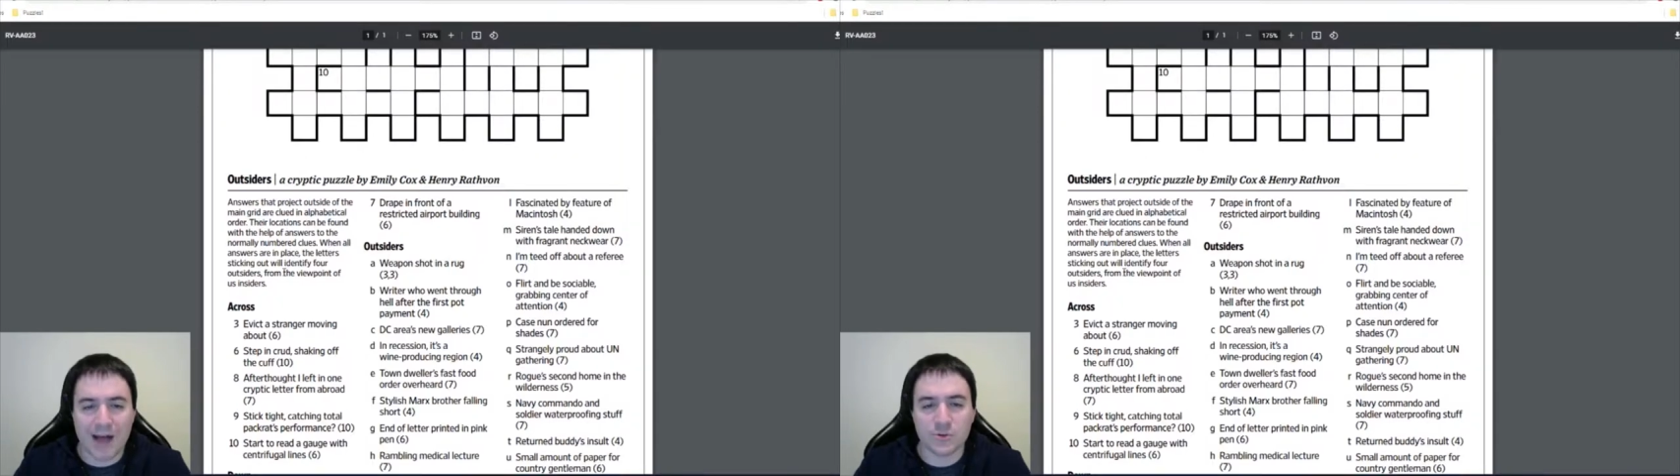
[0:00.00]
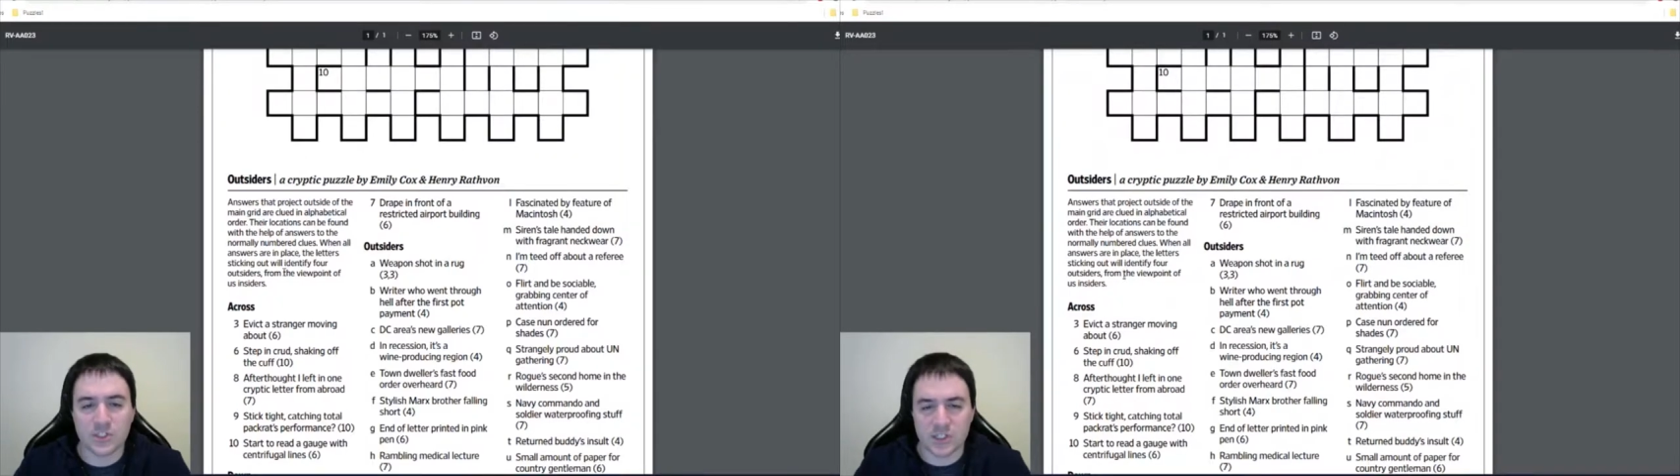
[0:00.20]

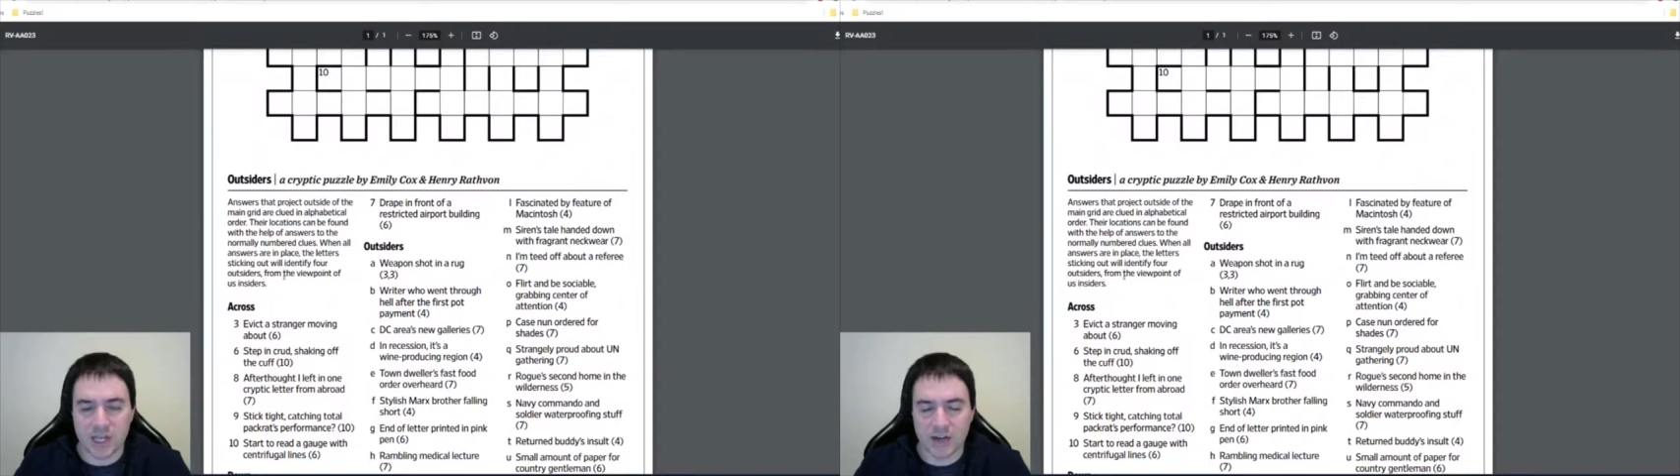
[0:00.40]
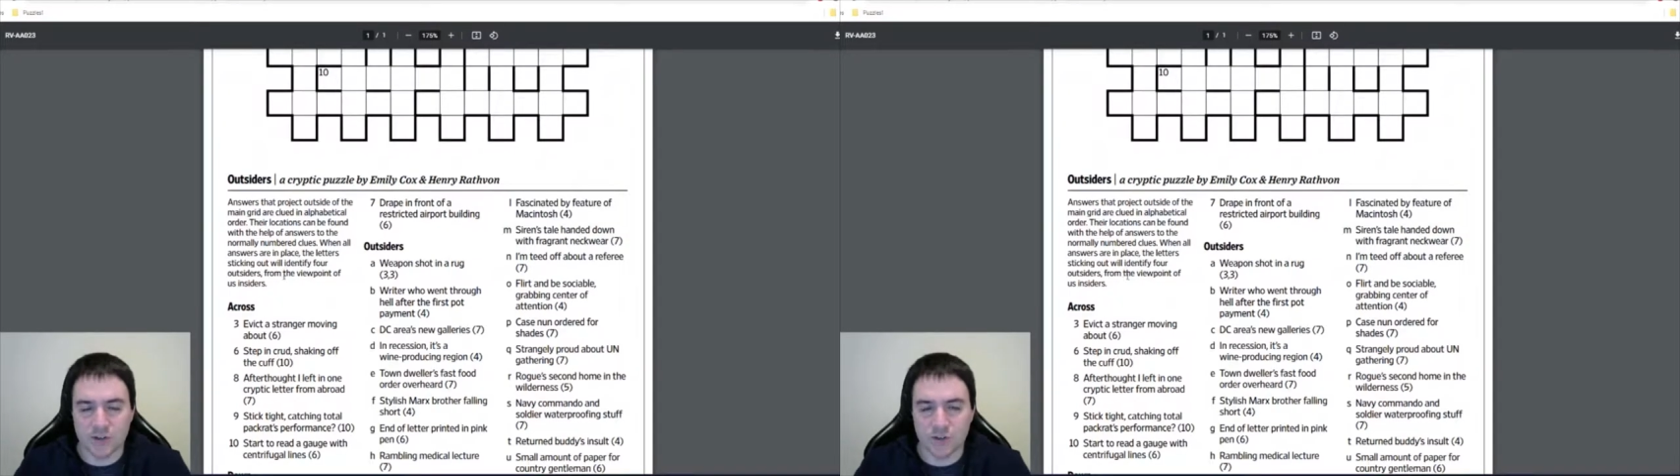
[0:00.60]

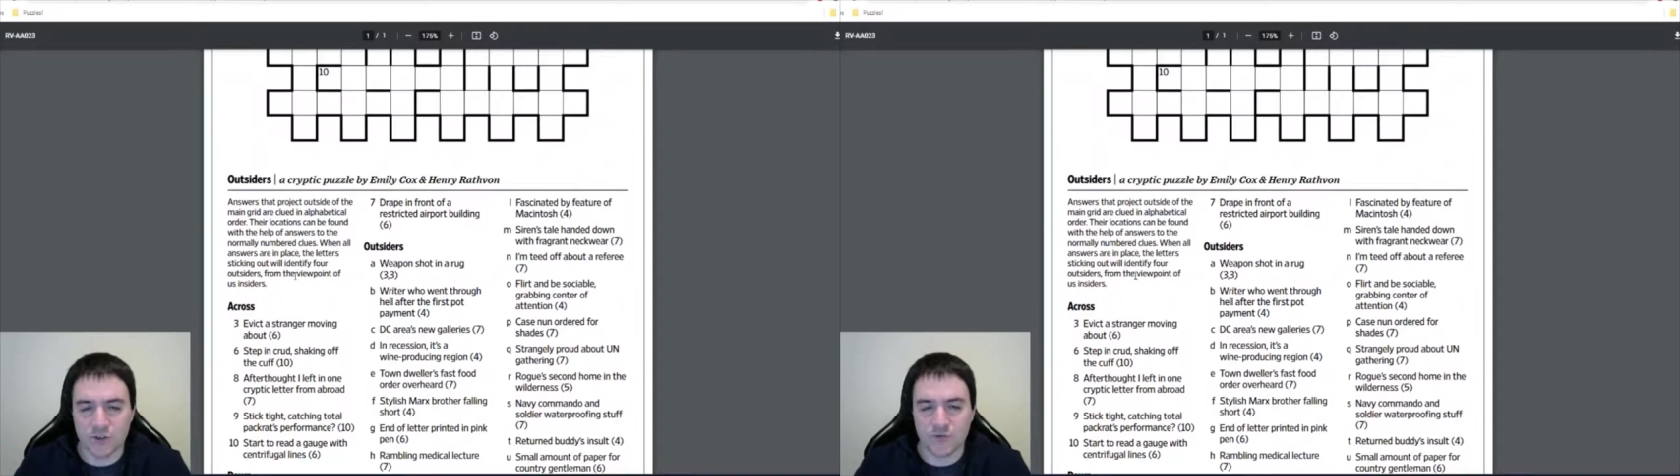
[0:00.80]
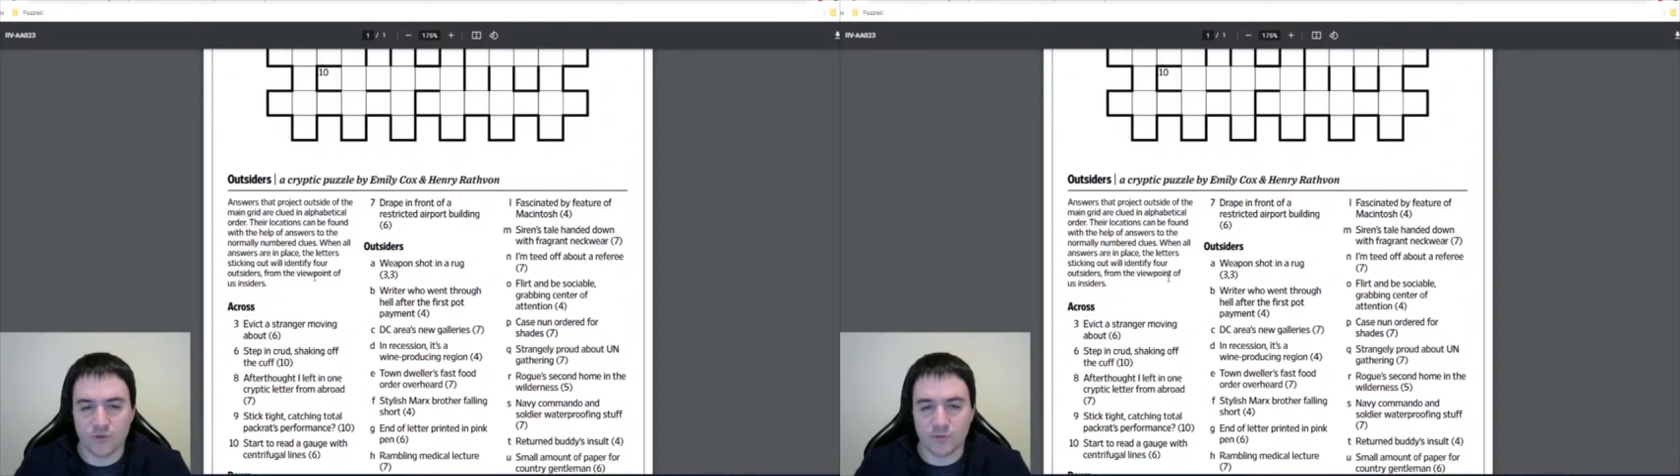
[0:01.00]

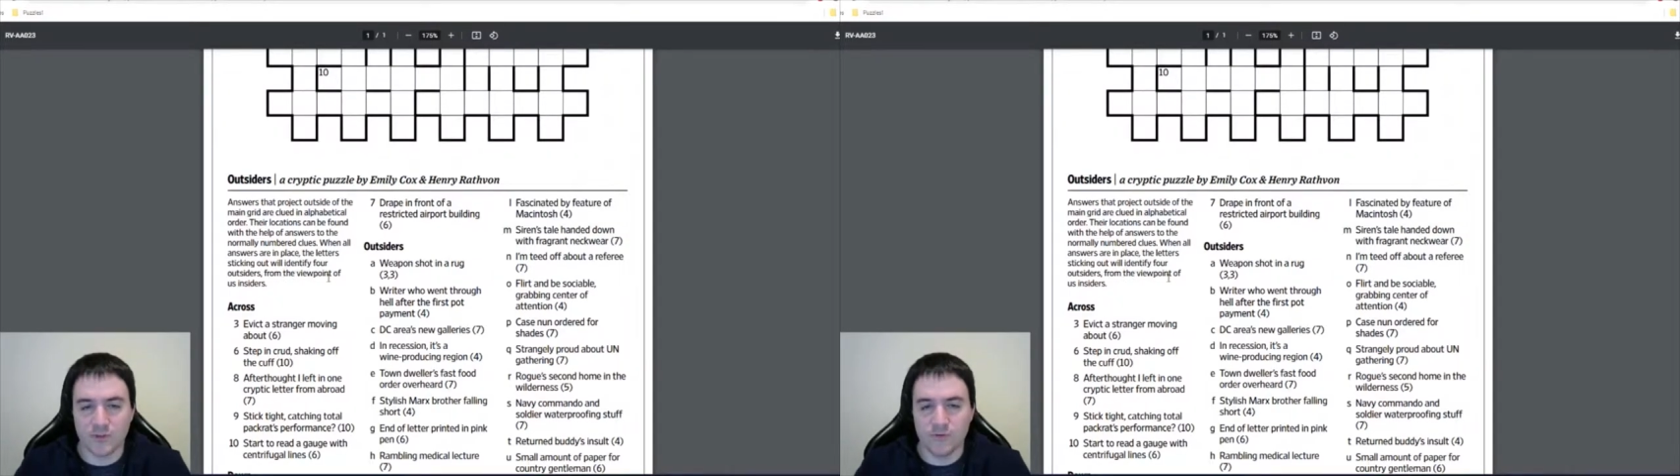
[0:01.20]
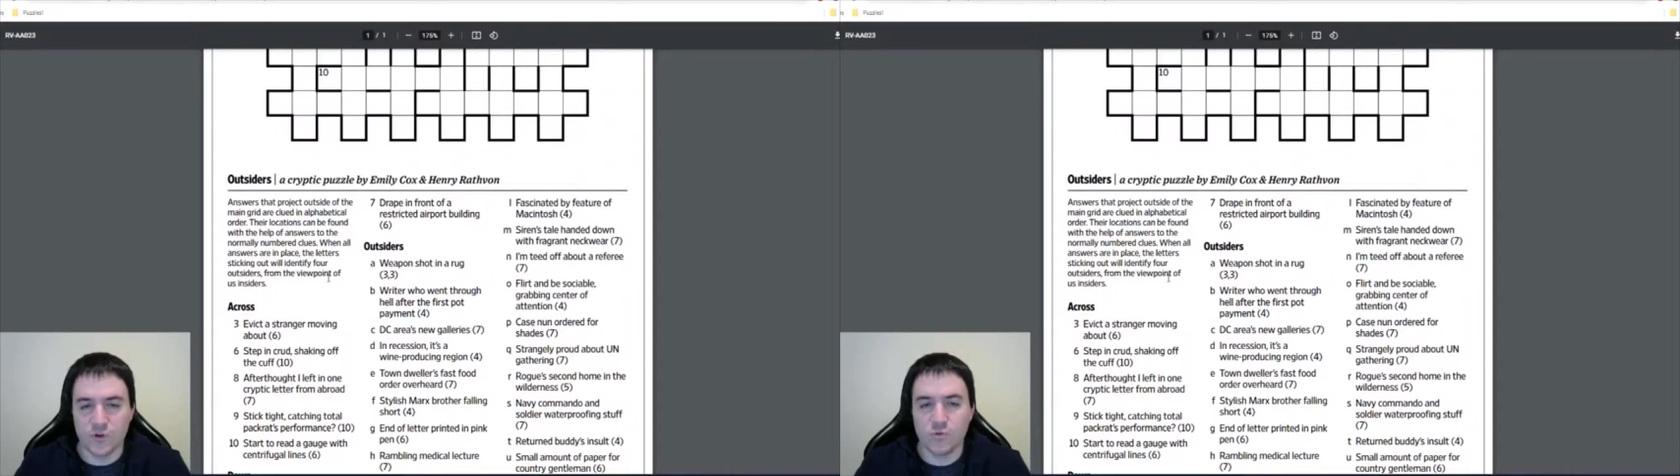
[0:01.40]
outsiders from
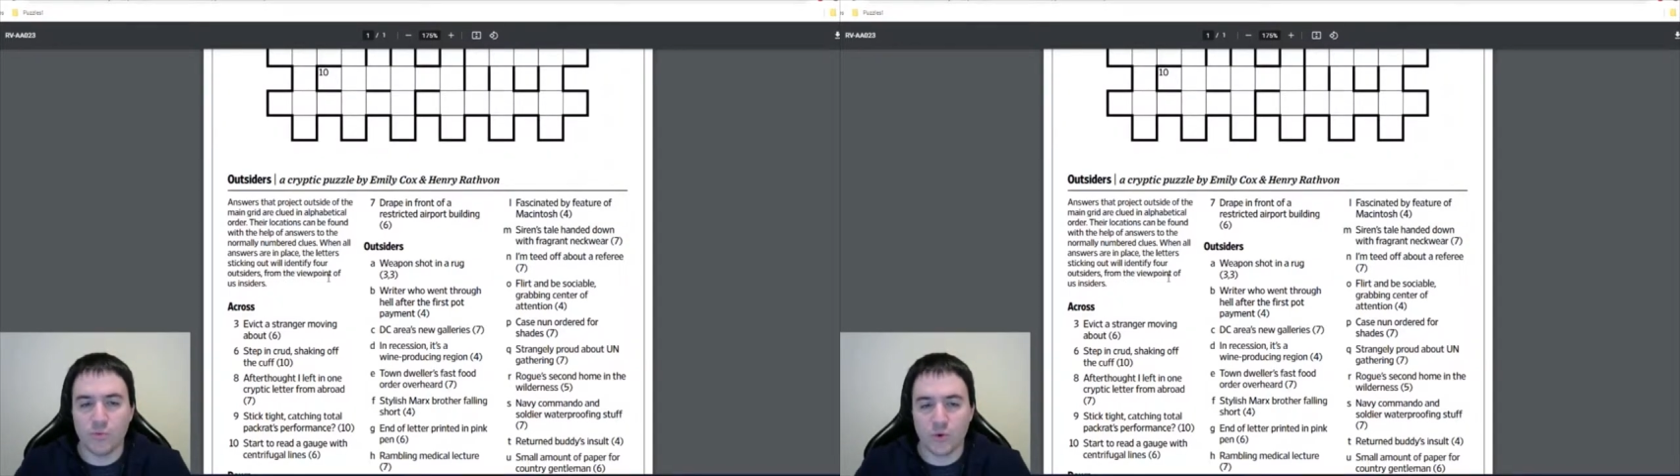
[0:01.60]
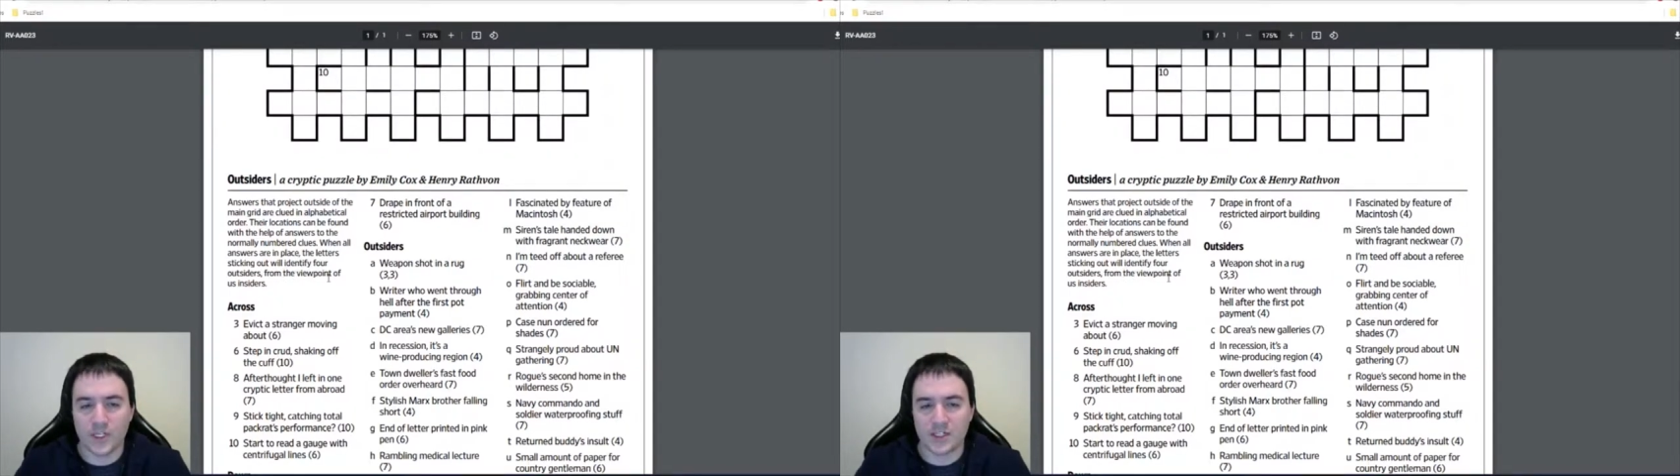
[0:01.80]
the
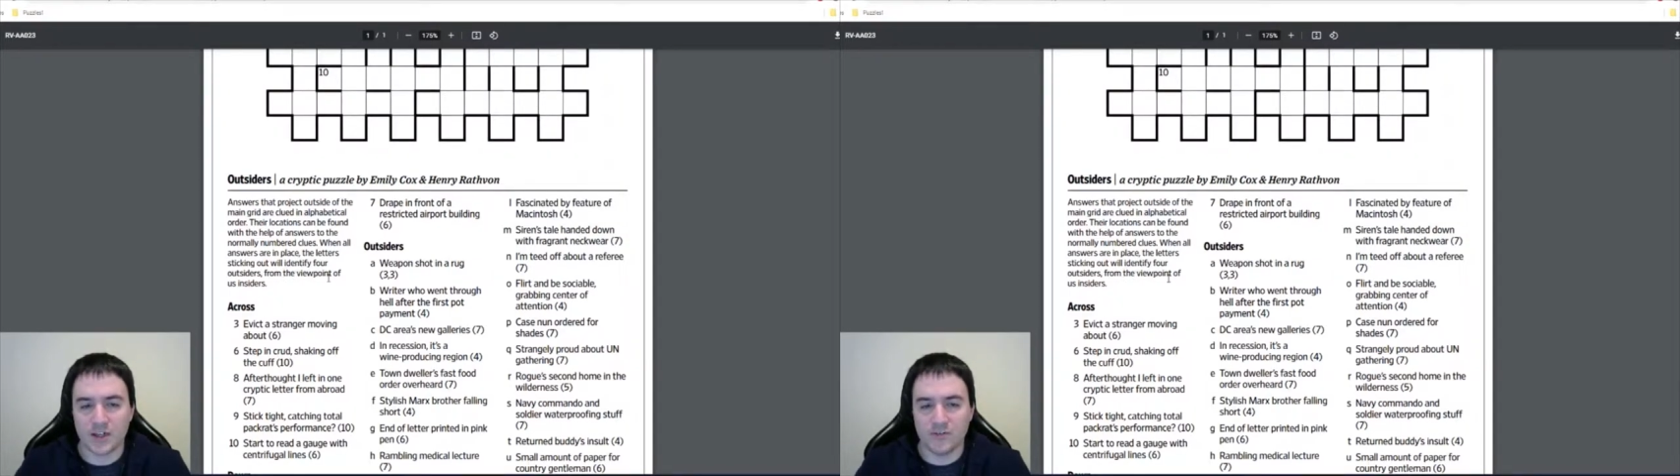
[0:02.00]
viewpoint